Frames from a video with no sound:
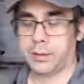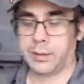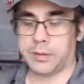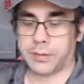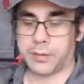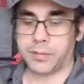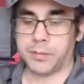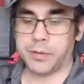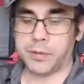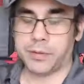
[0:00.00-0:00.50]
These
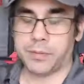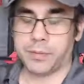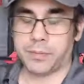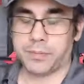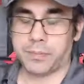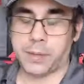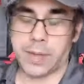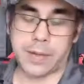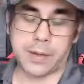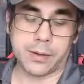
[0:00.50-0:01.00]
computer
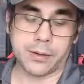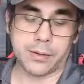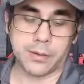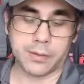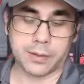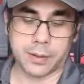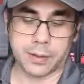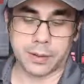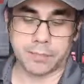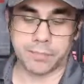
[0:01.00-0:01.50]

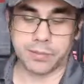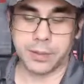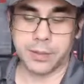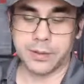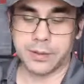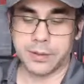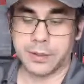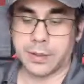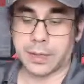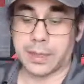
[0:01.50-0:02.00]
panels are
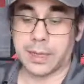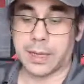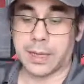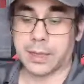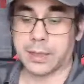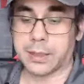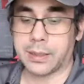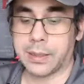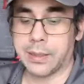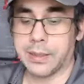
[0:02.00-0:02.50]
printed. I got
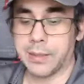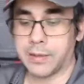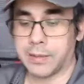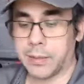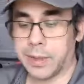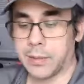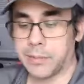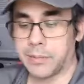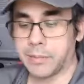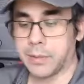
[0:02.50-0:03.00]
to clean
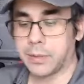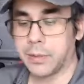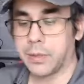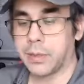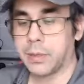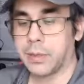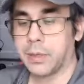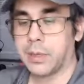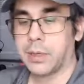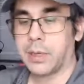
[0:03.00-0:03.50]
them up
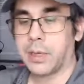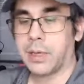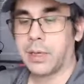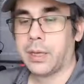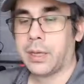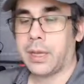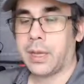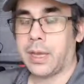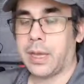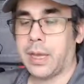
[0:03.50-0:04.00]

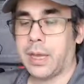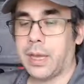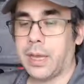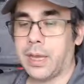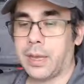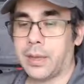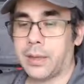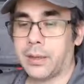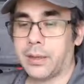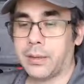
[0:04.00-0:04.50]

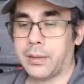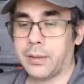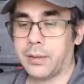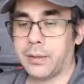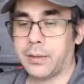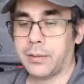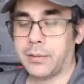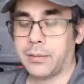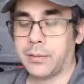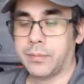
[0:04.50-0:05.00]
and
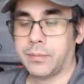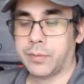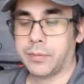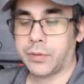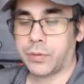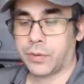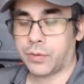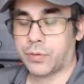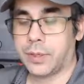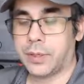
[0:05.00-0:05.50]

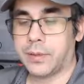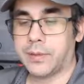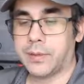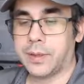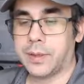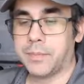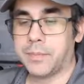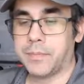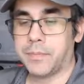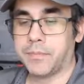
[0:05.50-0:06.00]
treat
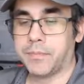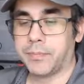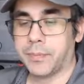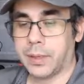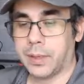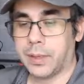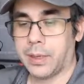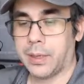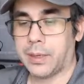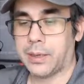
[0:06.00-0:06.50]
them,
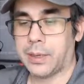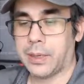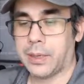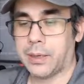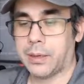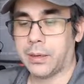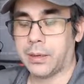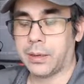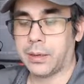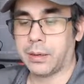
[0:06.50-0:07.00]
and
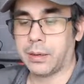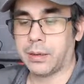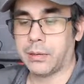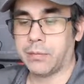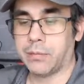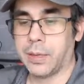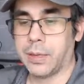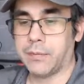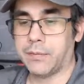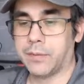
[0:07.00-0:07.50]
then
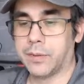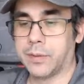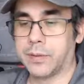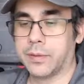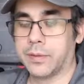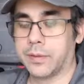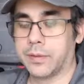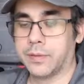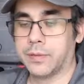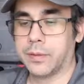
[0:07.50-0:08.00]
wait for
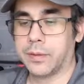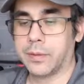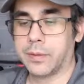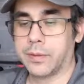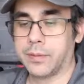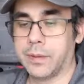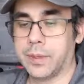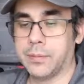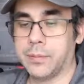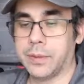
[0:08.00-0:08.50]
the
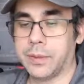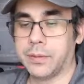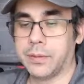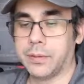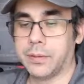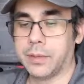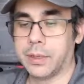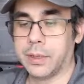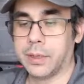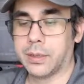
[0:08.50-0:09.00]
treatment
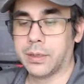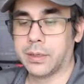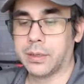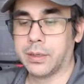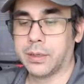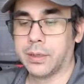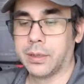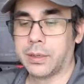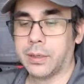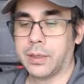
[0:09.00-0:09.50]
to kind
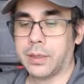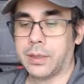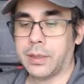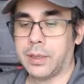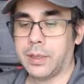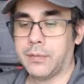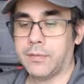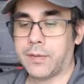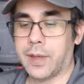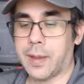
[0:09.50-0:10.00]
of
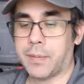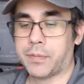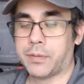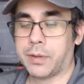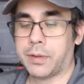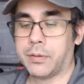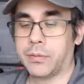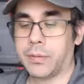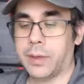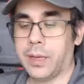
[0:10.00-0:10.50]

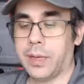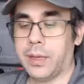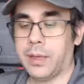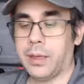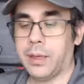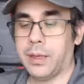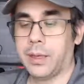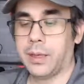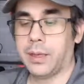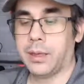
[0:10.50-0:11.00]
evaporate
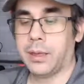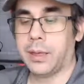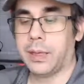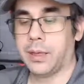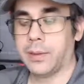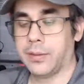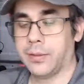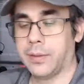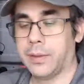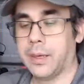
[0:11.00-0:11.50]
away,
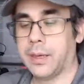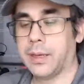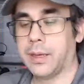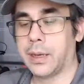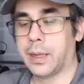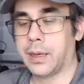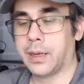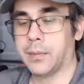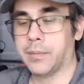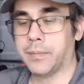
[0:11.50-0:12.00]
and
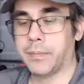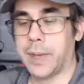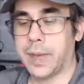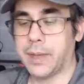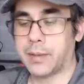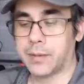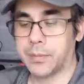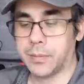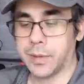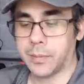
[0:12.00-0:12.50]
then I can
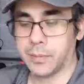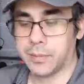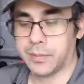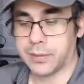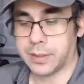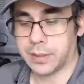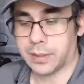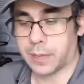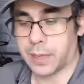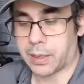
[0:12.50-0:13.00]
bag them up and
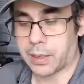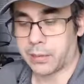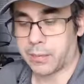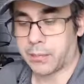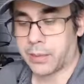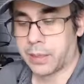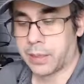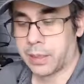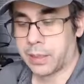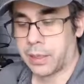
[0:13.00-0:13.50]
send them
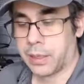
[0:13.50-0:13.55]
out.